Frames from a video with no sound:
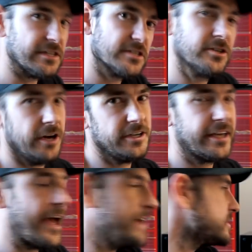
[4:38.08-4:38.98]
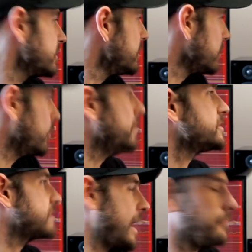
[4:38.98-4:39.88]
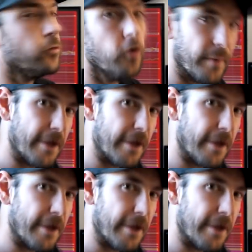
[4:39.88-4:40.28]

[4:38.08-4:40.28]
inside your case where the same warm